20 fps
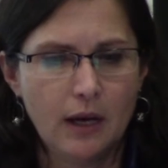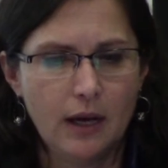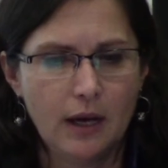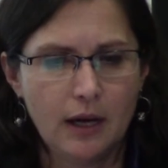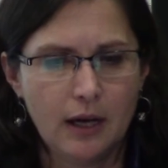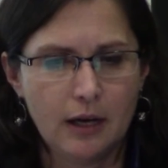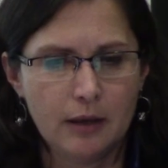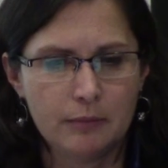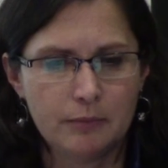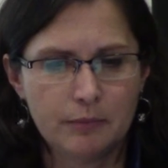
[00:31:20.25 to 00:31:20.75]

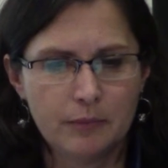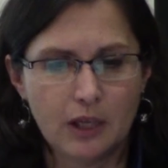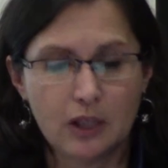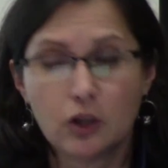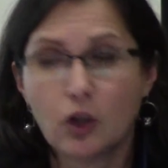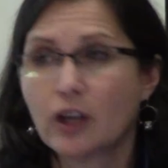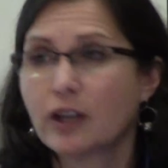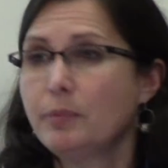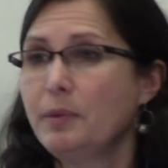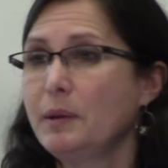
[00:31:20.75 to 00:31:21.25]
A
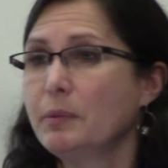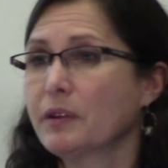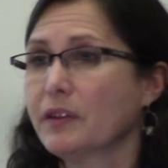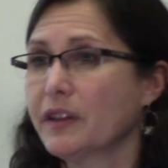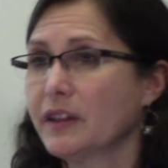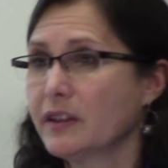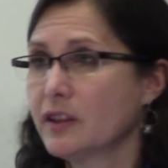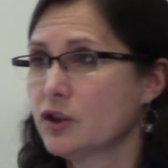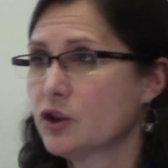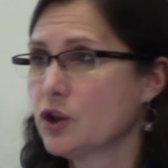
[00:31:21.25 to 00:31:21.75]
lot of people
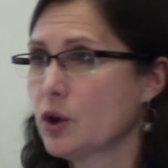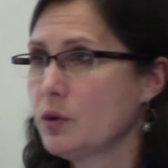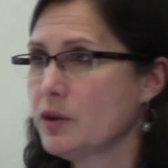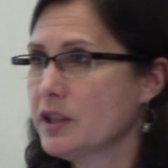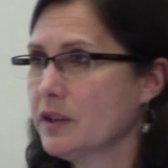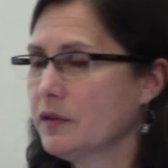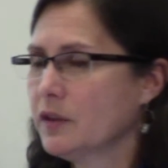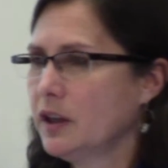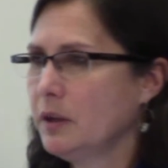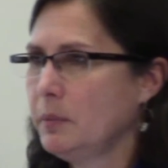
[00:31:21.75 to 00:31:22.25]
think that
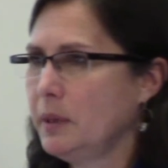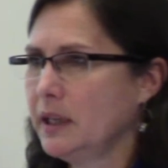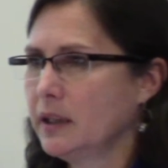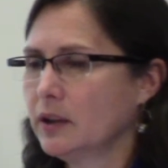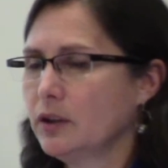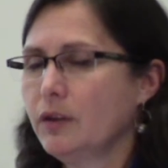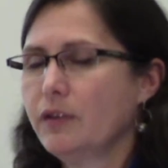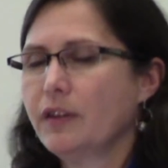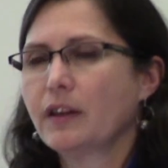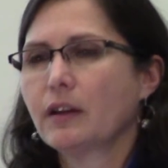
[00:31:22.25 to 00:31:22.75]
Joseph
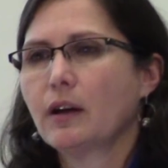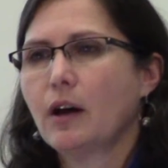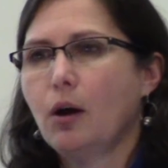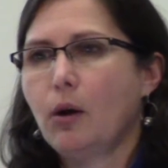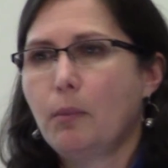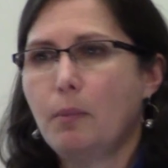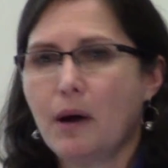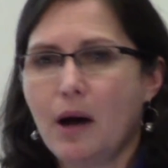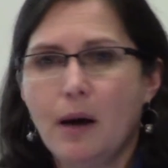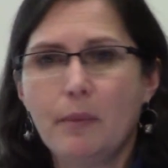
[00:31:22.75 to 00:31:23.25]
Kabila, you think
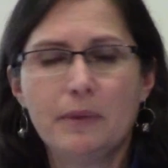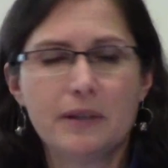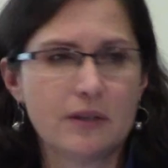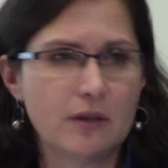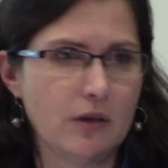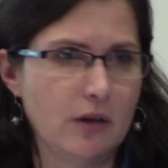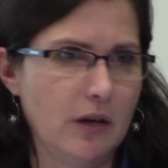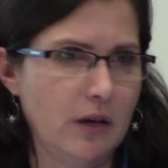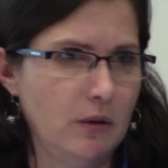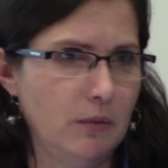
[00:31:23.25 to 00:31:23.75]
Obama's
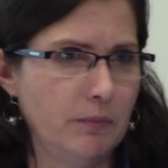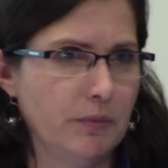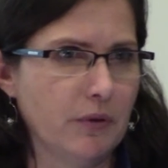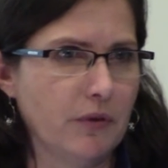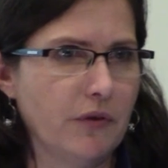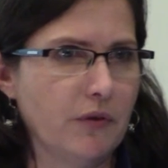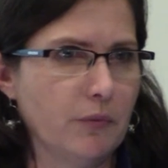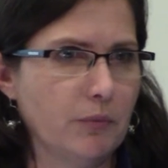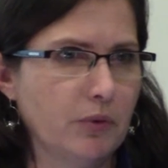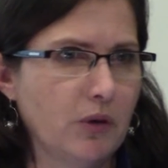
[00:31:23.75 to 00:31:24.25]
got
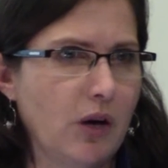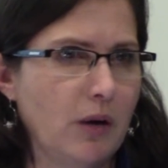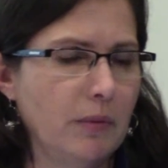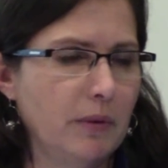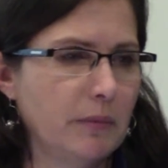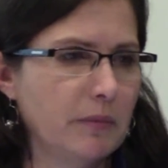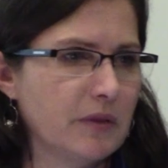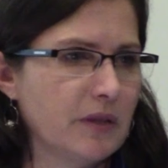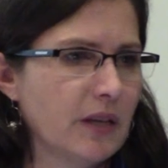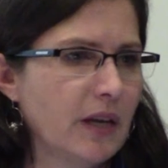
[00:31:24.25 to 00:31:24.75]
birther
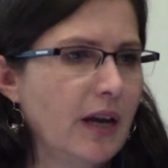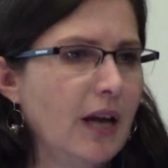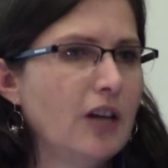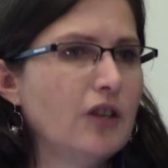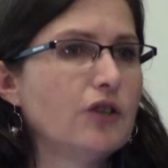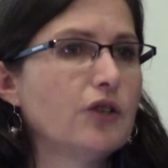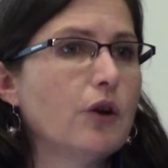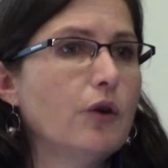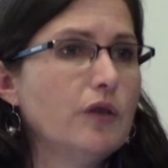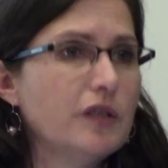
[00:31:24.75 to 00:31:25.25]
problems.
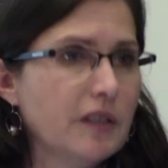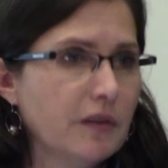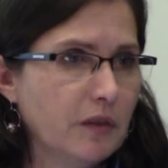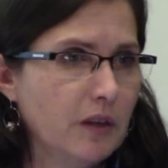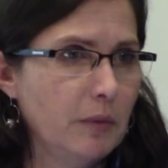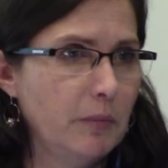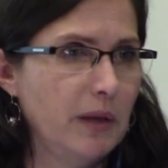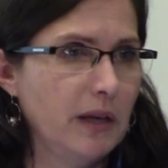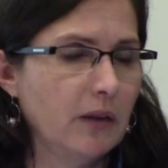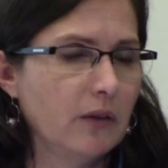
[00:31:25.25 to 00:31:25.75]
Joseph
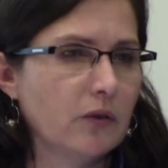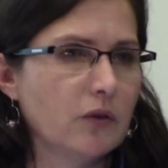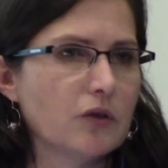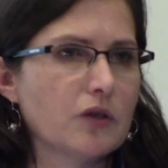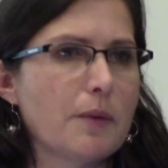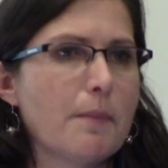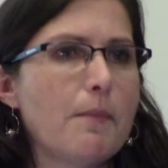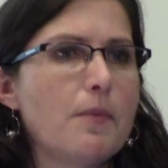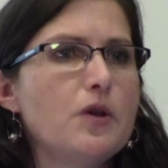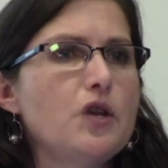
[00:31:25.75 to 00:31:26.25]
Kabila, there's
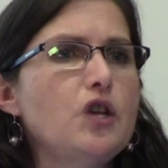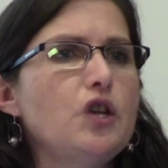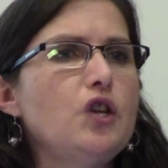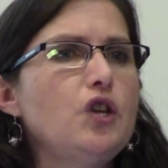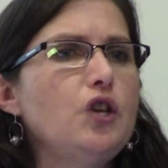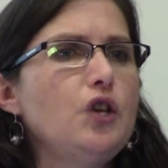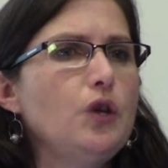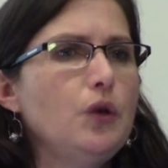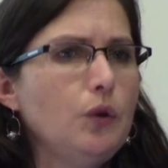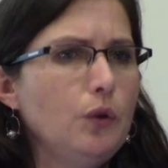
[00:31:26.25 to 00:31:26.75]
a
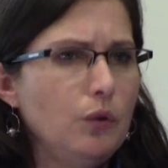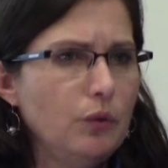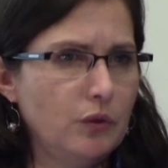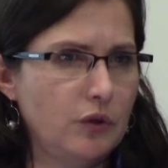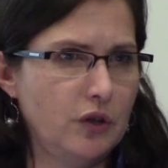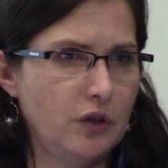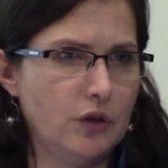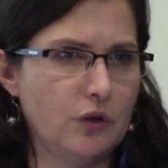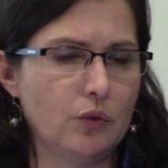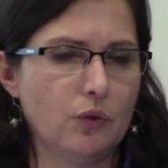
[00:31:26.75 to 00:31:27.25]
huge
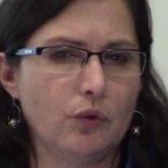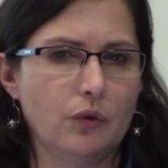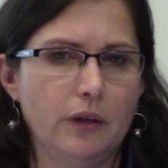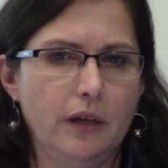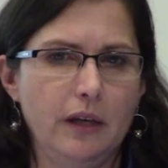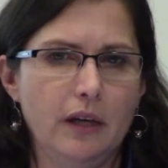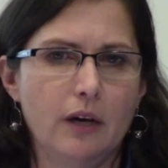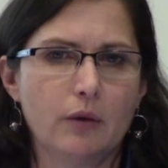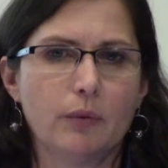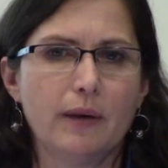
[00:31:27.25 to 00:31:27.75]

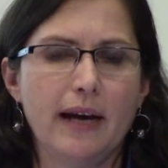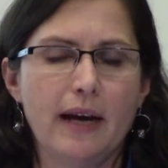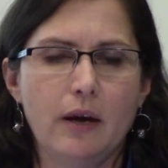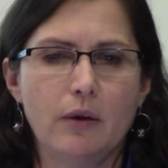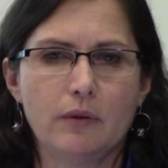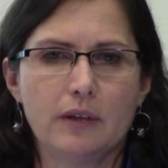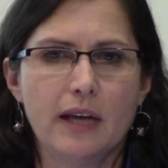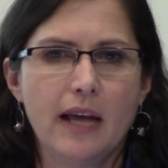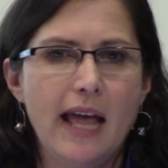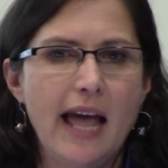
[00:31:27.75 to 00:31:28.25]
story
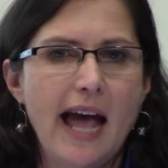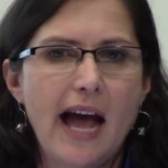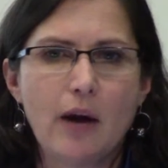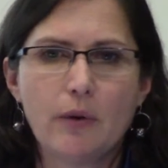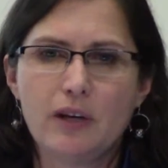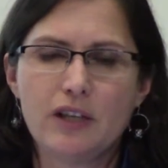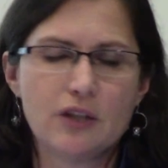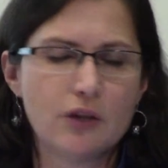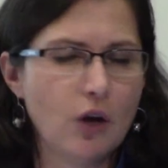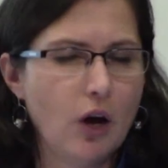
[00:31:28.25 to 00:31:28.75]
around how
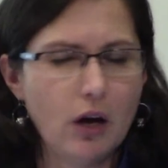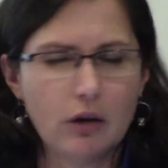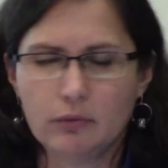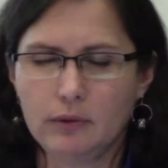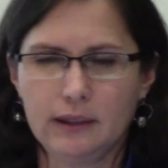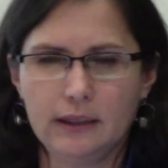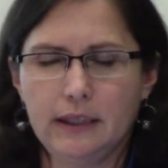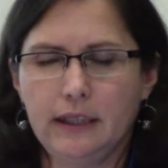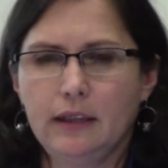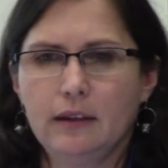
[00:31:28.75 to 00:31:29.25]
he's not
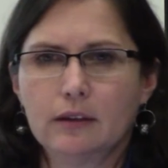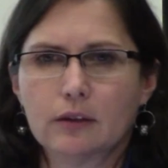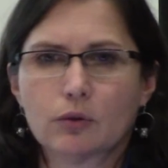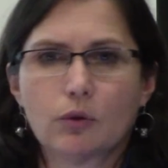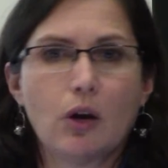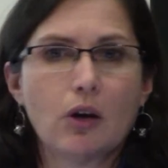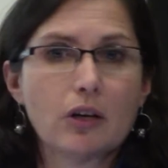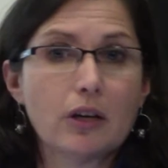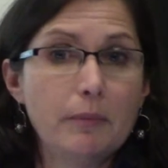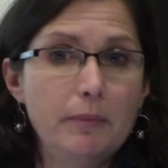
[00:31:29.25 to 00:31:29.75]
really
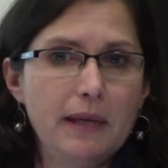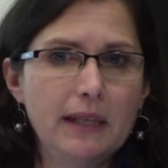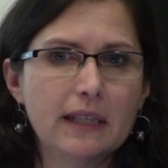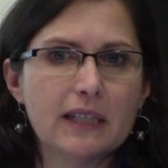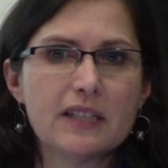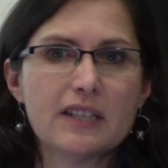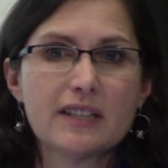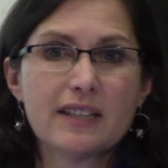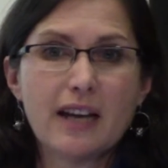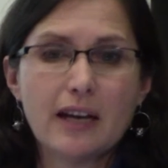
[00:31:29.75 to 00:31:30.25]
Laurent
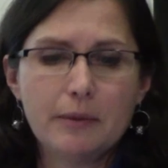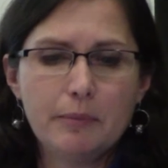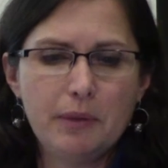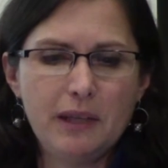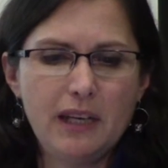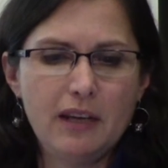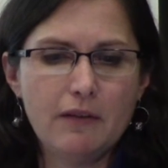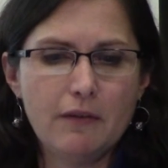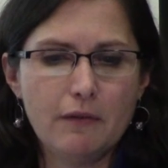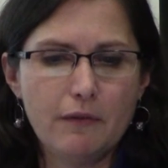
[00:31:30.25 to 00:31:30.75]
Kabila's son, but
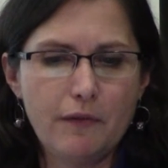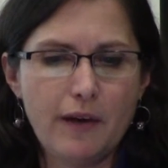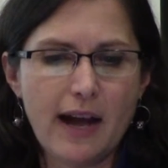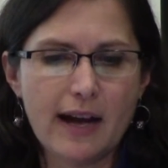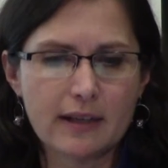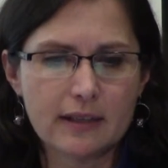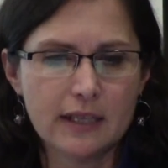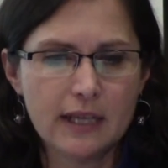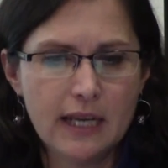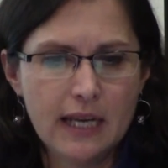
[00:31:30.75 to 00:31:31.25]
in
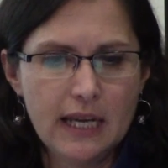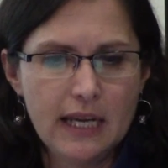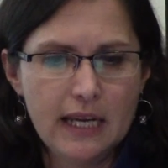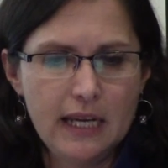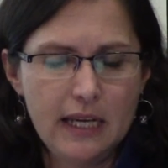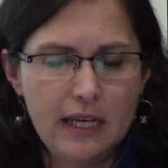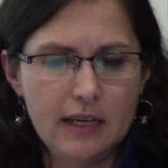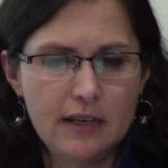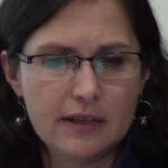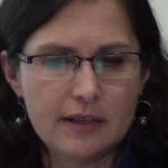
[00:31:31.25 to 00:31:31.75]
fact,
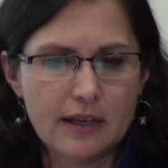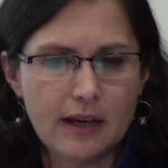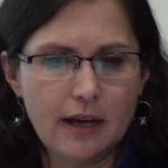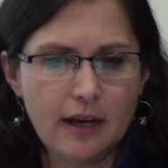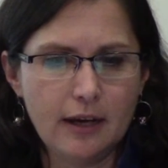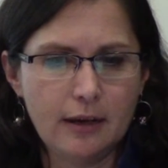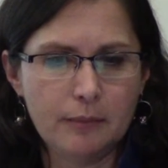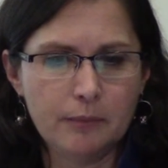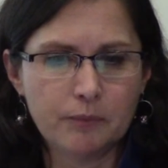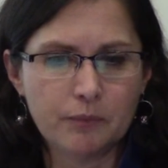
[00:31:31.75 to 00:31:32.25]
he's
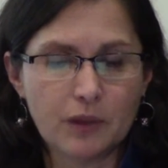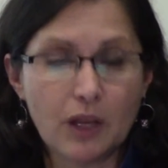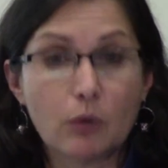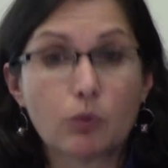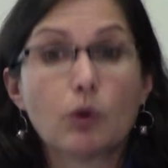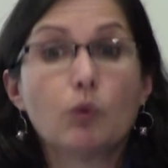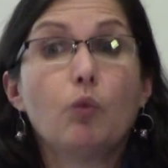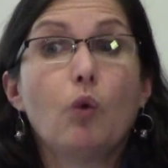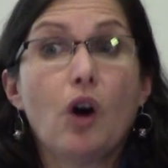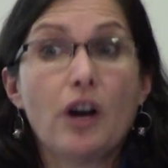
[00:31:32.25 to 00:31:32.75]
a
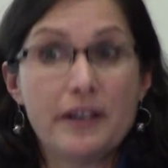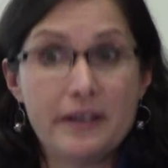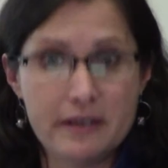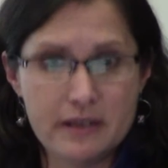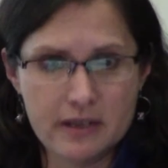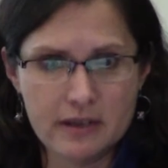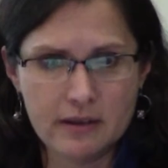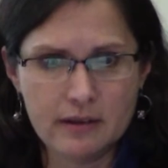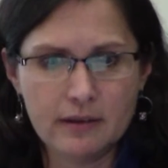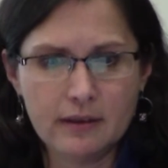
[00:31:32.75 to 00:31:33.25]

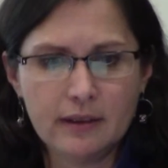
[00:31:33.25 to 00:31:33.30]
Rwandan.